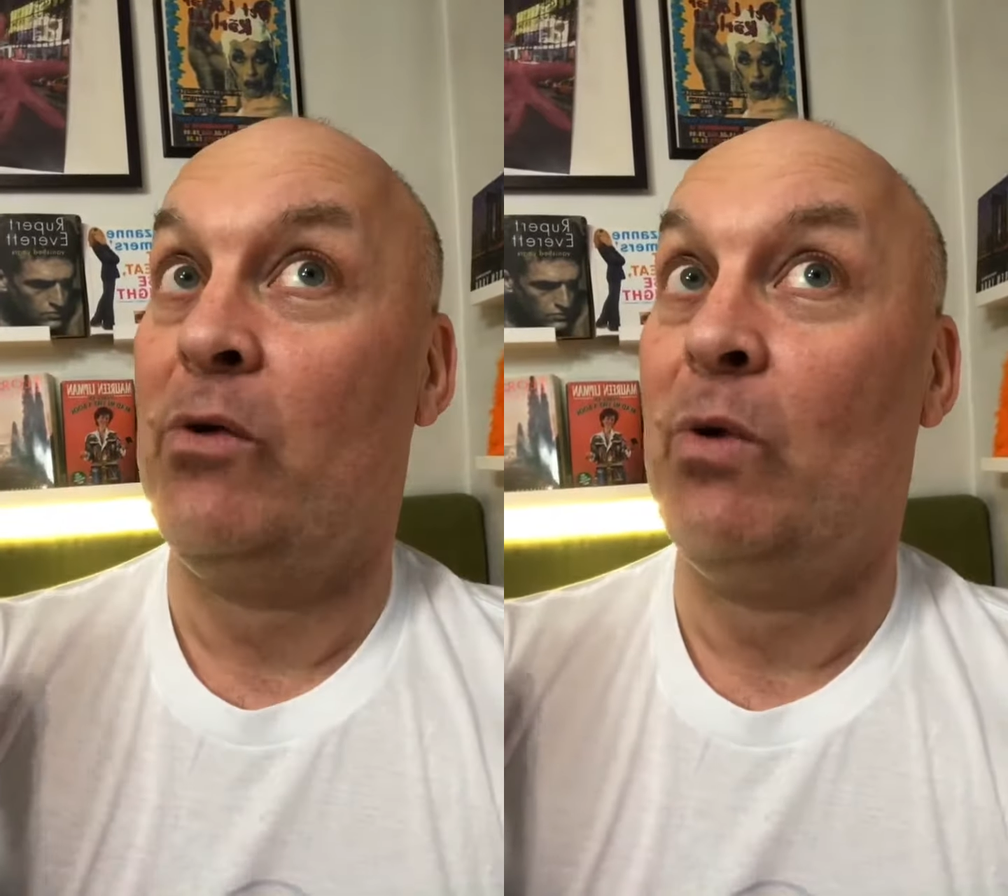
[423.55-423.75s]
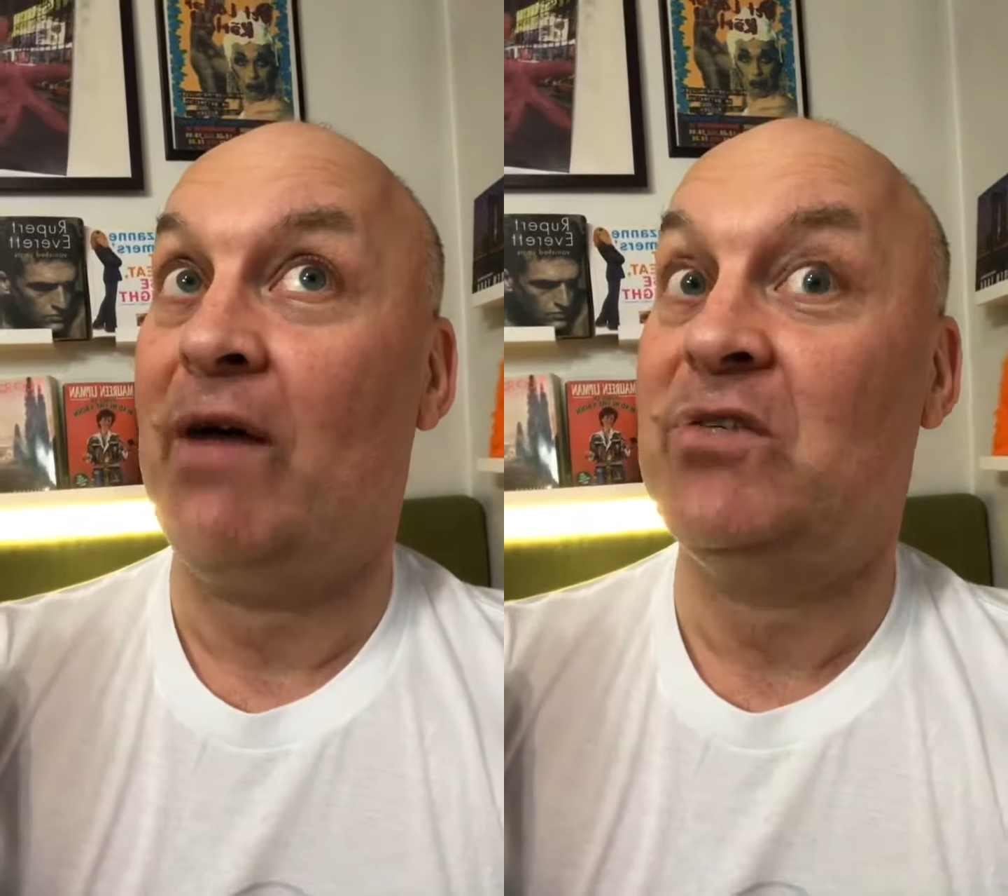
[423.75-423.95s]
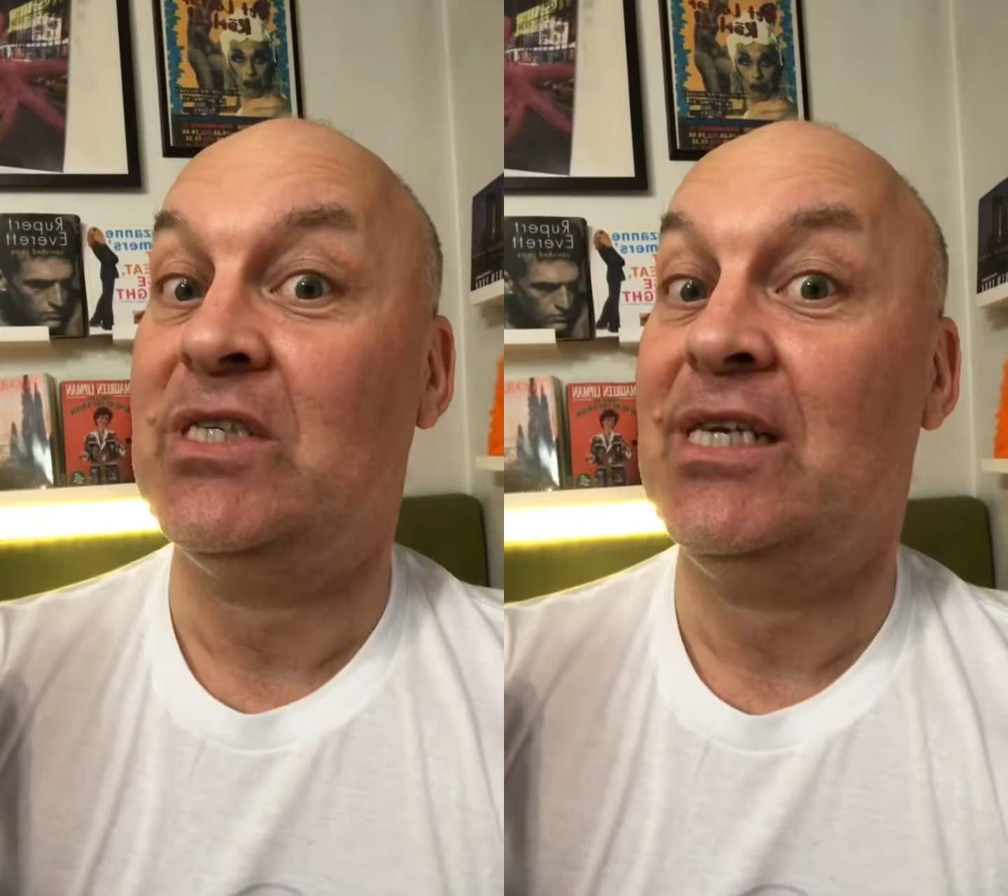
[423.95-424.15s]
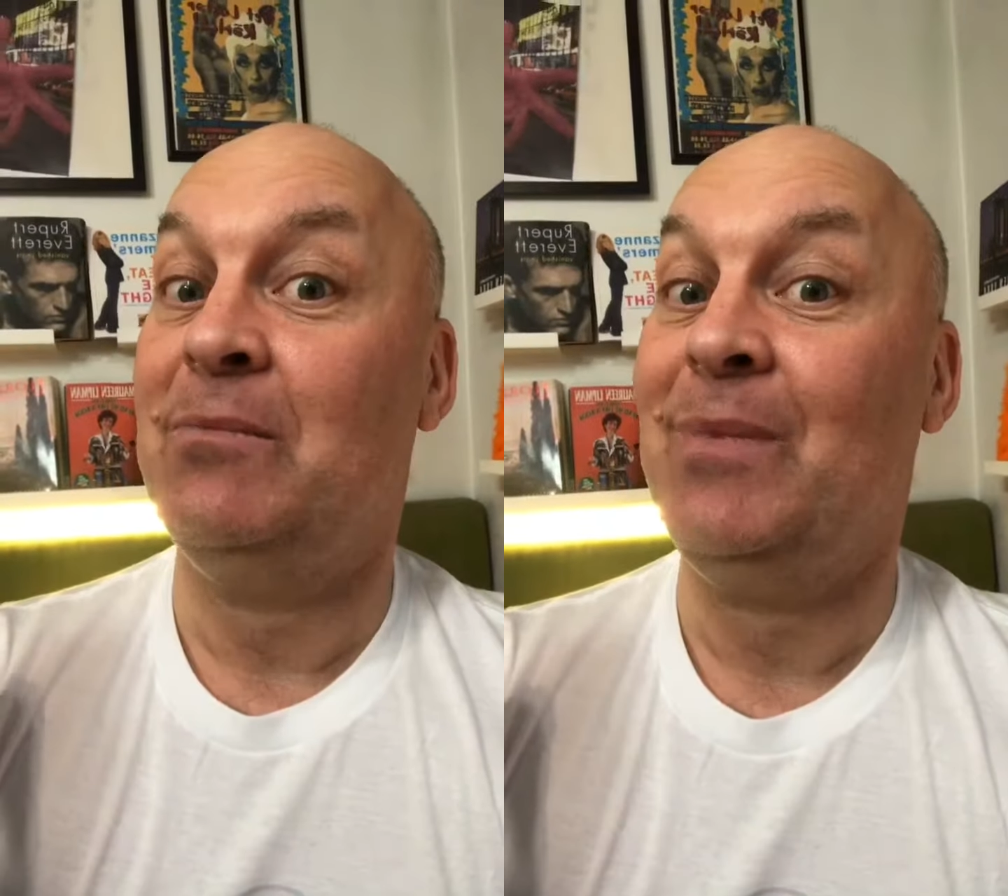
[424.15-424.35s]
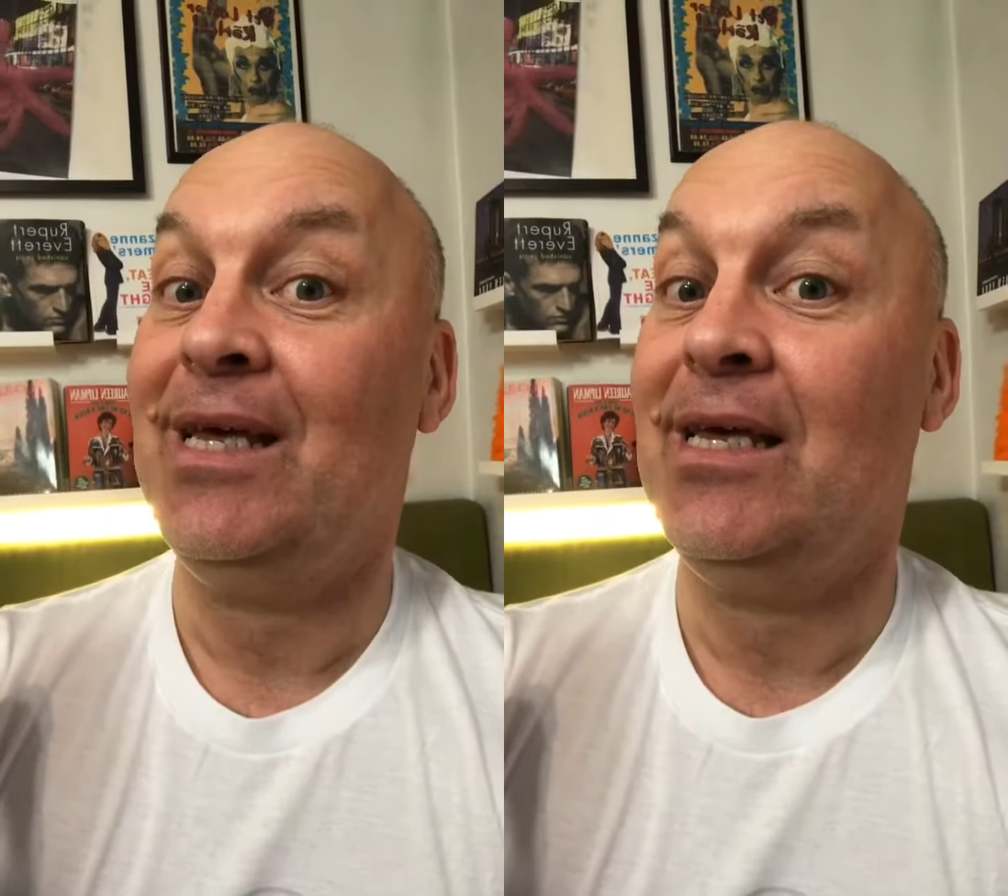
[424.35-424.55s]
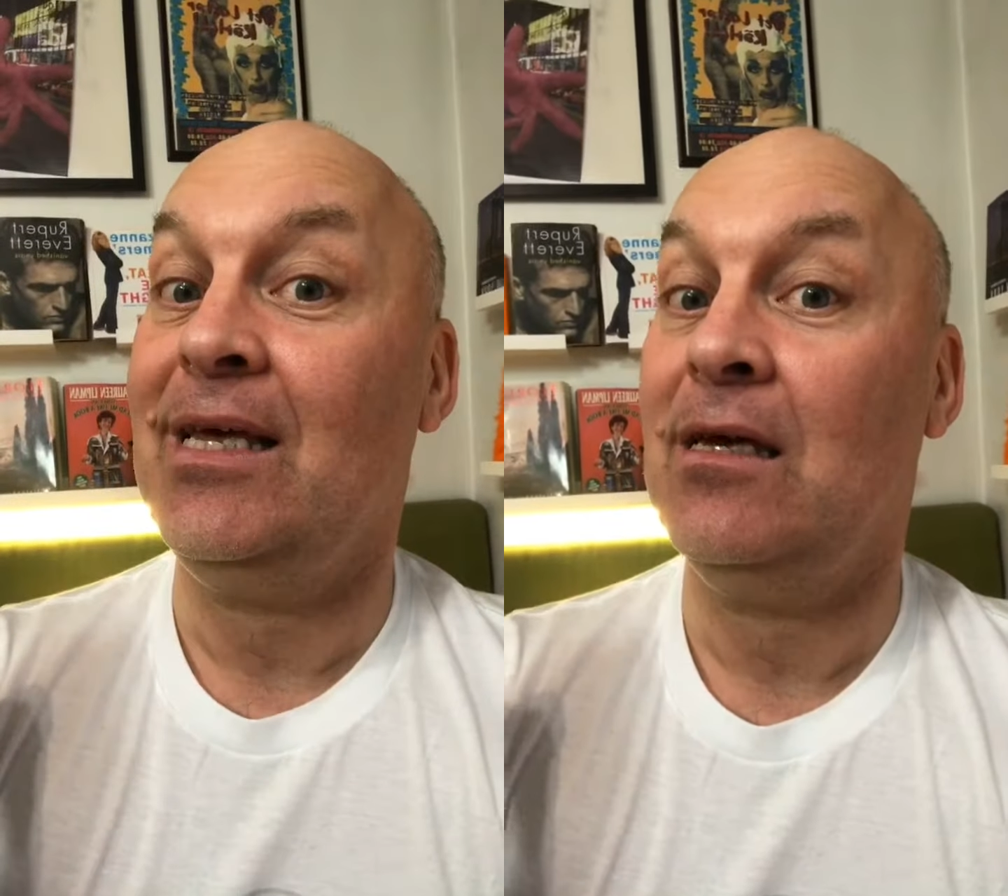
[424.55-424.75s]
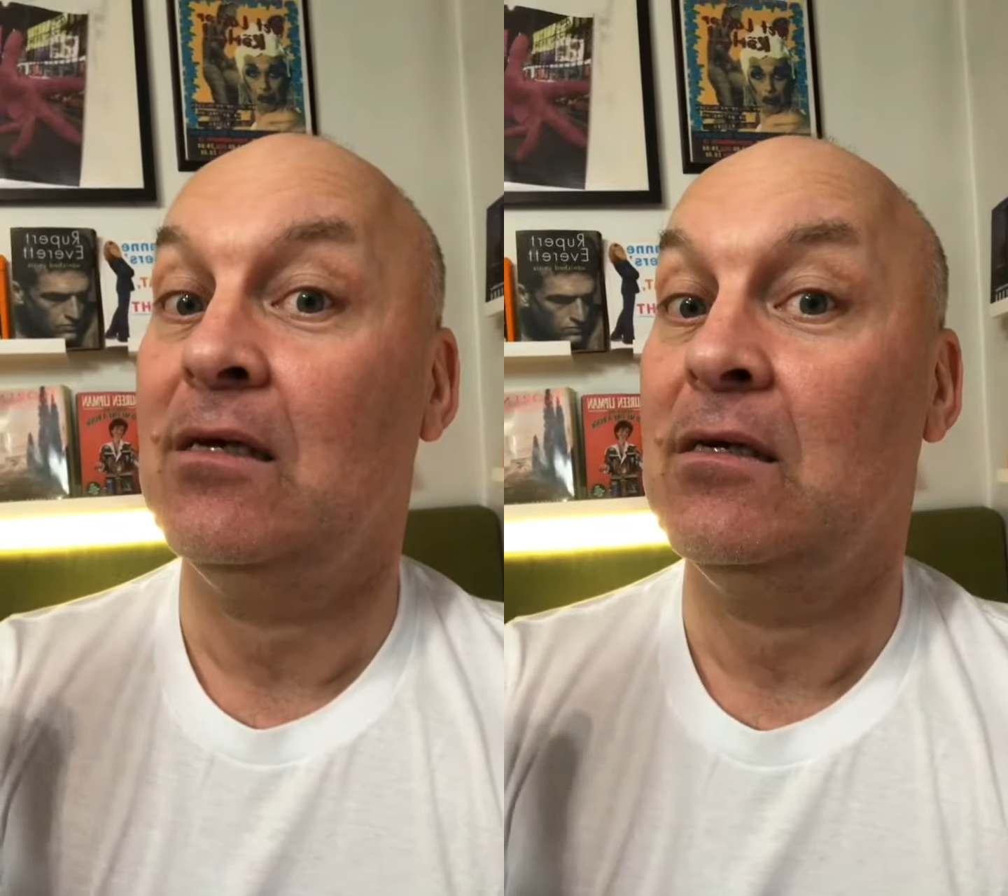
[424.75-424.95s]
you have seen me